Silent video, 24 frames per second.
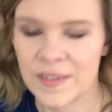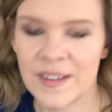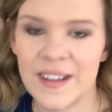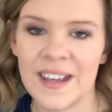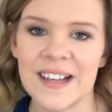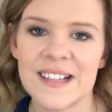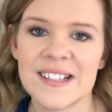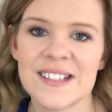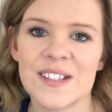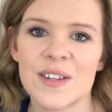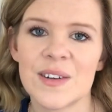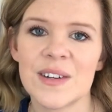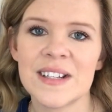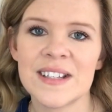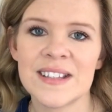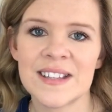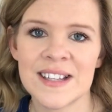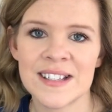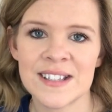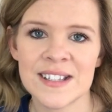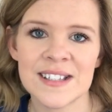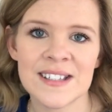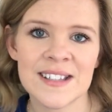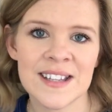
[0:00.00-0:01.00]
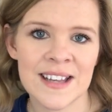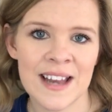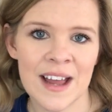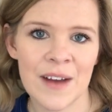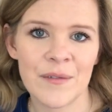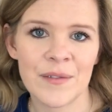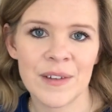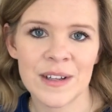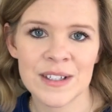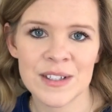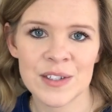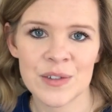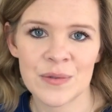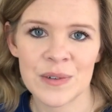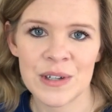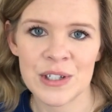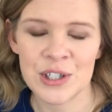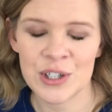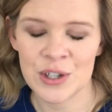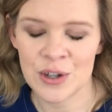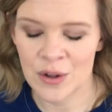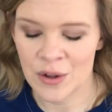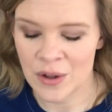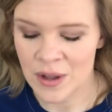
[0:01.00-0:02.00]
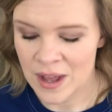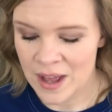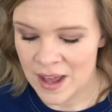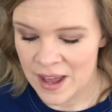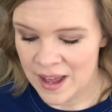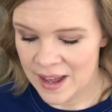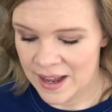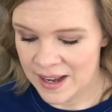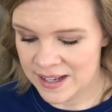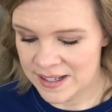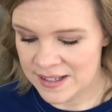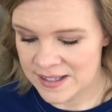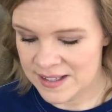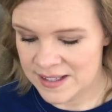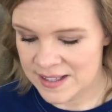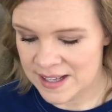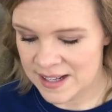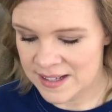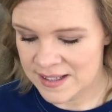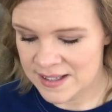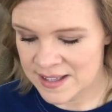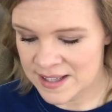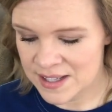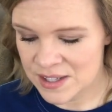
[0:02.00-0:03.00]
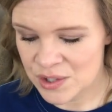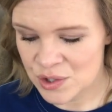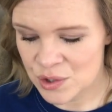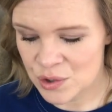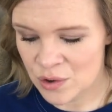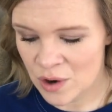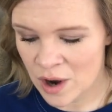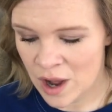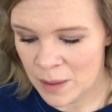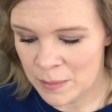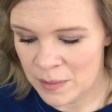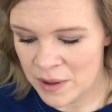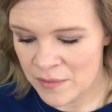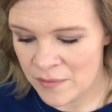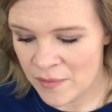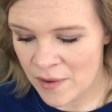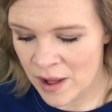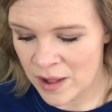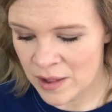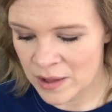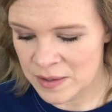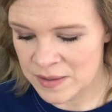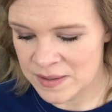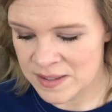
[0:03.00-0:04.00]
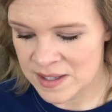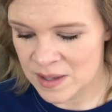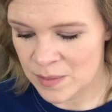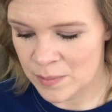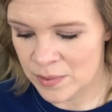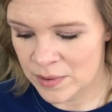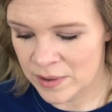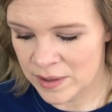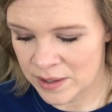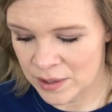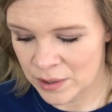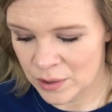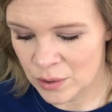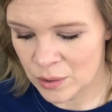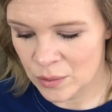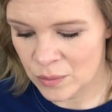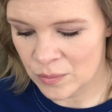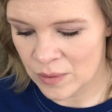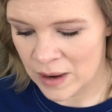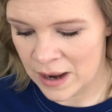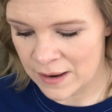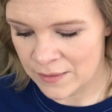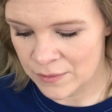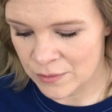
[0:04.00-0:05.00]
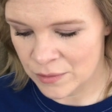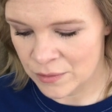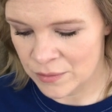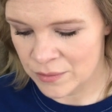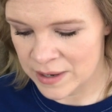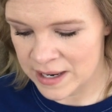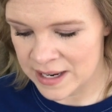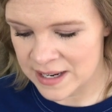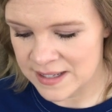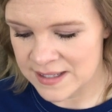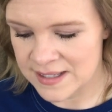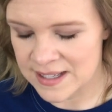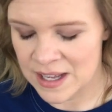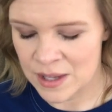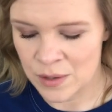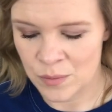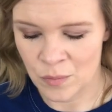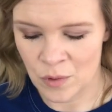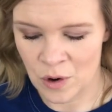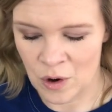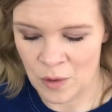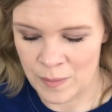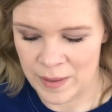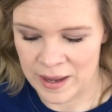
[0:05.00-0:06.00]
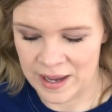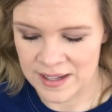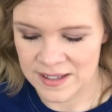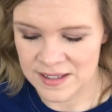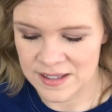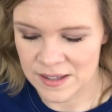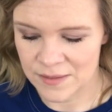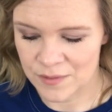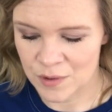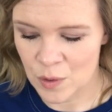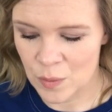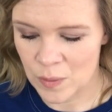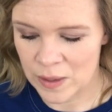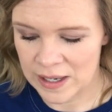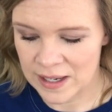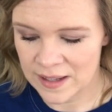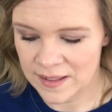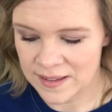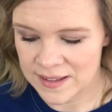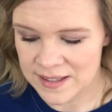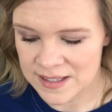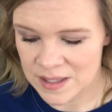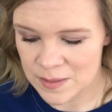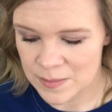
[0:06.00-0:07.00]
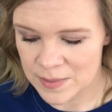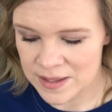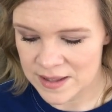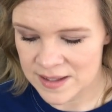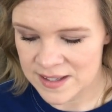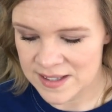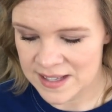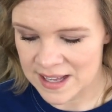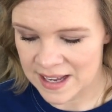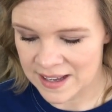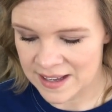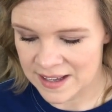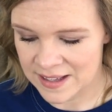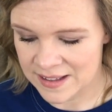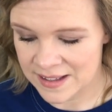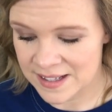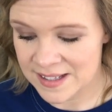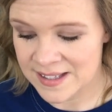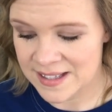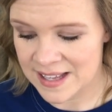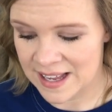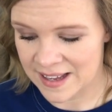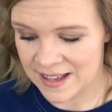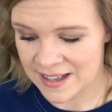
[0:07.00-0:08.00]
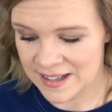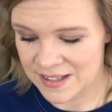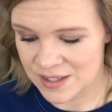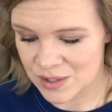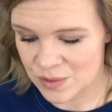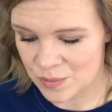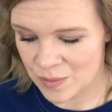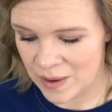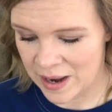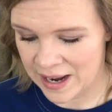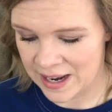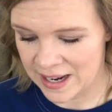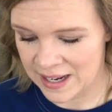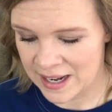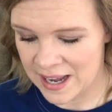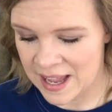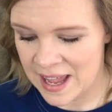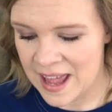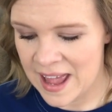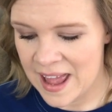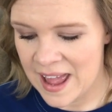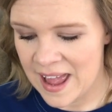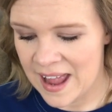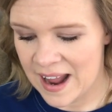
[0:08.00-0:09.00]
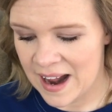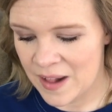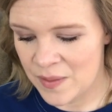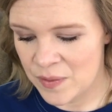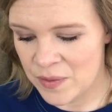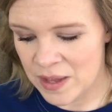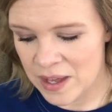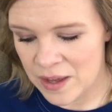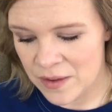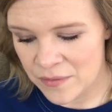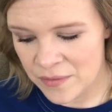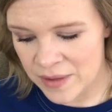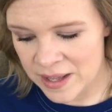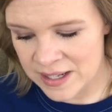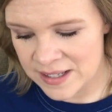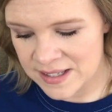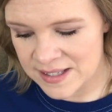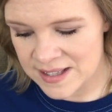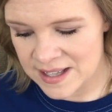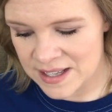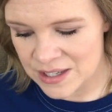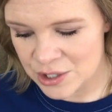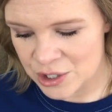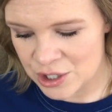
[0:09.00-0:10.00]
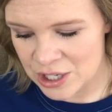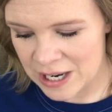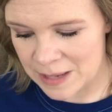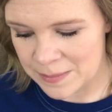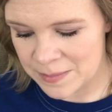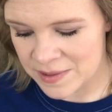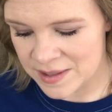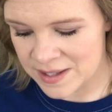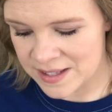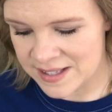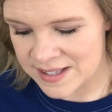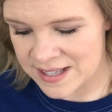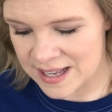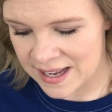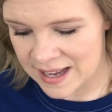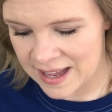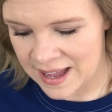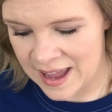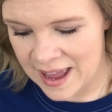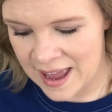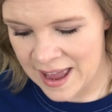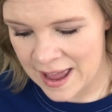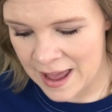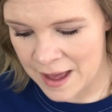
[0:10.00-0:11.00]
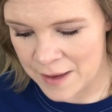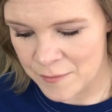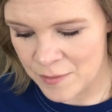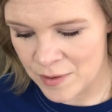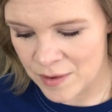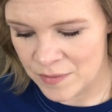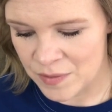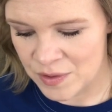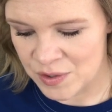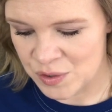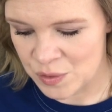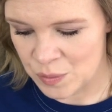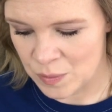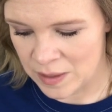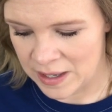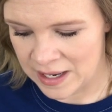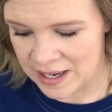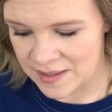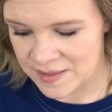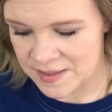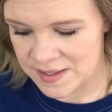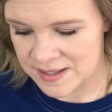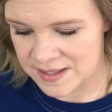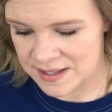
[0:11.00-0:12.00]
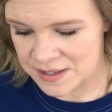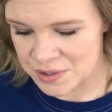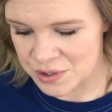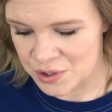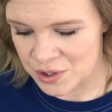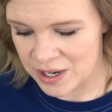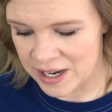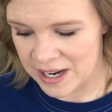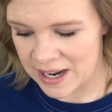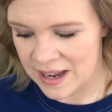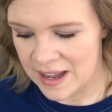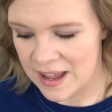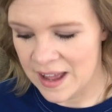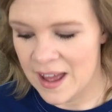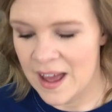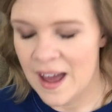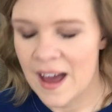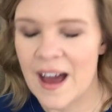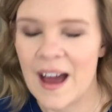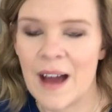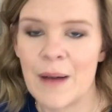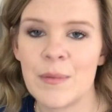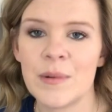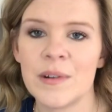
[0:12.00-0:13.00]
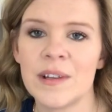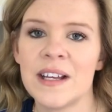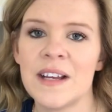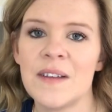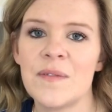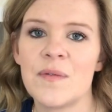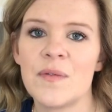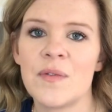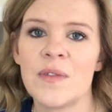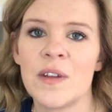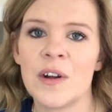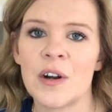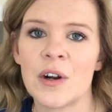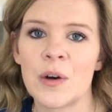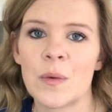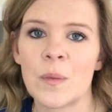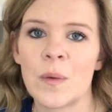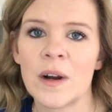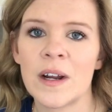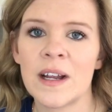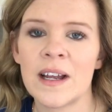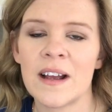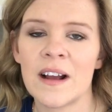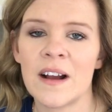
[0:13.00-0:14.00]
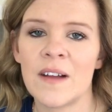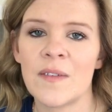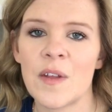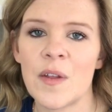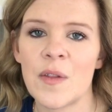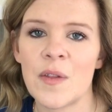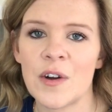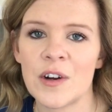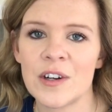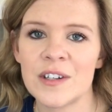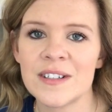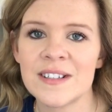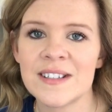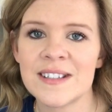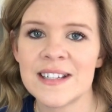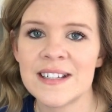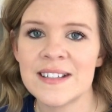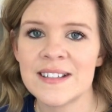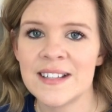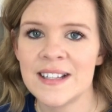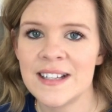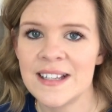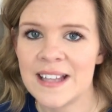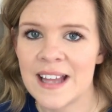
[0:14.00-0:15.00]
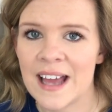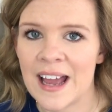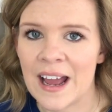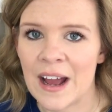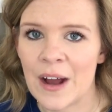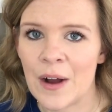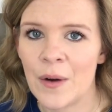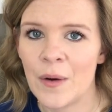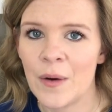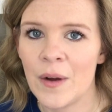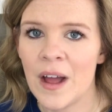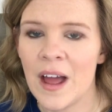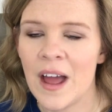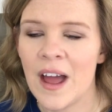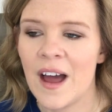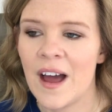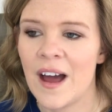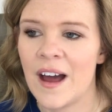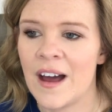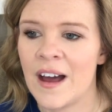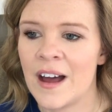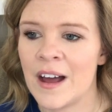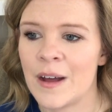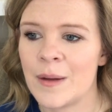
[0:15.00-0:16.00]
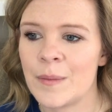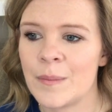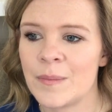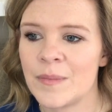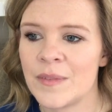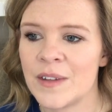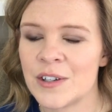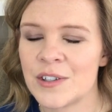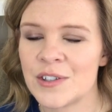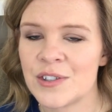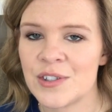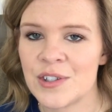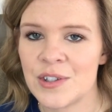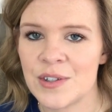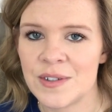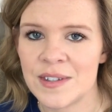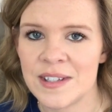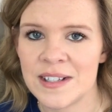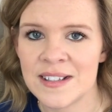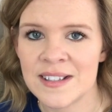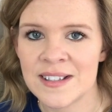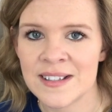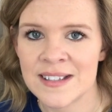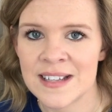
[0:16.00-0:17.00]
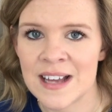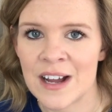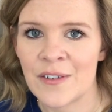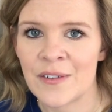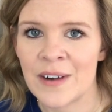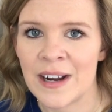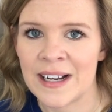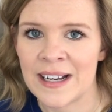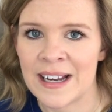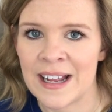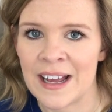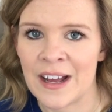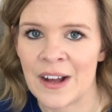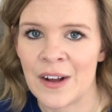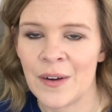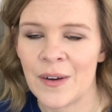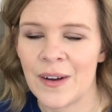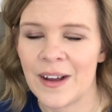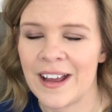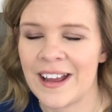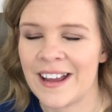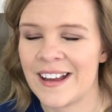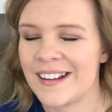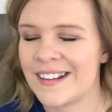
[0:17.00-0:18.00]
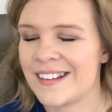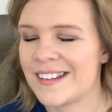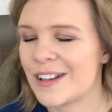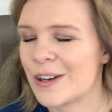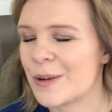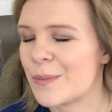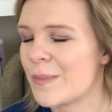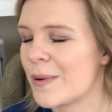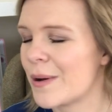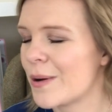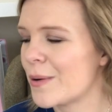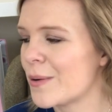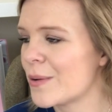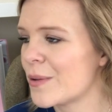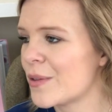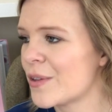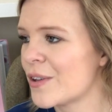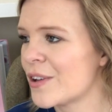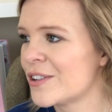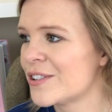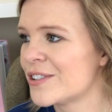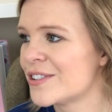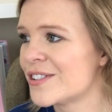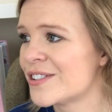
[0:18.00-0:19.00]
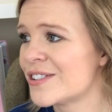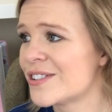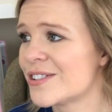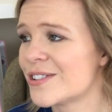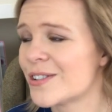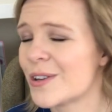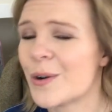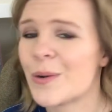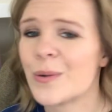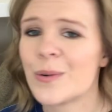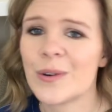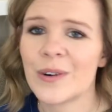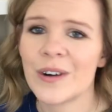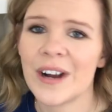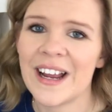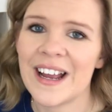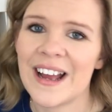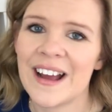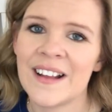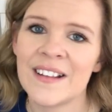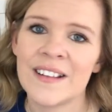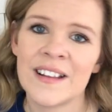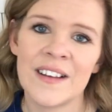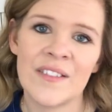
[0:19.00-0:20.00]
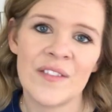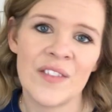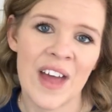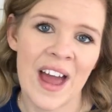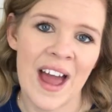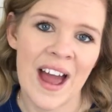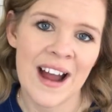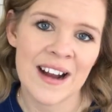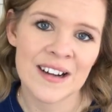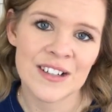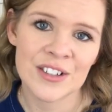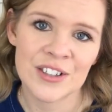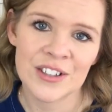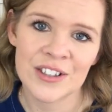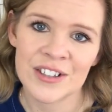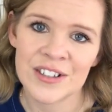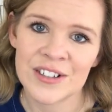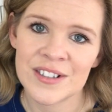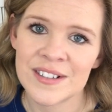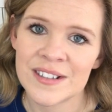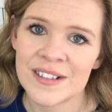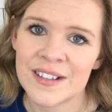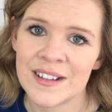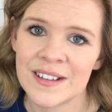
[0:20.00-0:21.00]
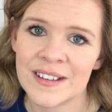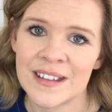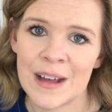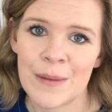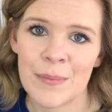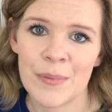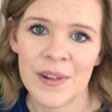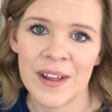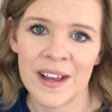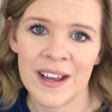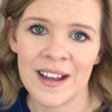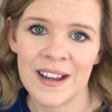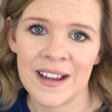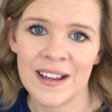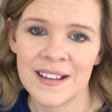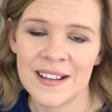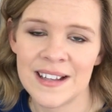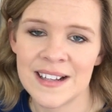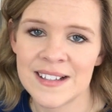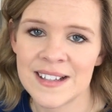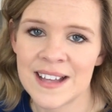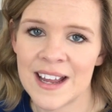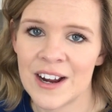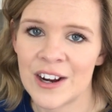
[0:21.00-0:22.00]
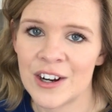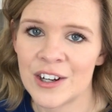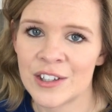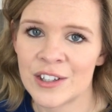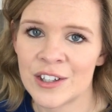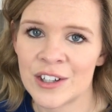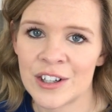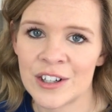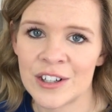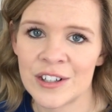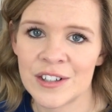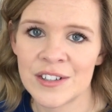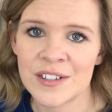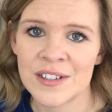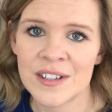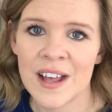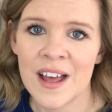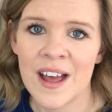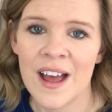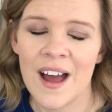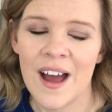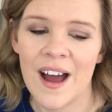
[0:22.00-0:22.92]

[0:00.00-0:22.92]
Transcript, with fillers: Yes, so this is a Netflix original. It says this drama follows the political rivalries and romance of Queen Elizabeth II's reign and the events that shaped the second half of the 20th century. I believe they're working on the third season now. Um, there's two seasons out right now, and they're both so great. I love the actors that play these characters.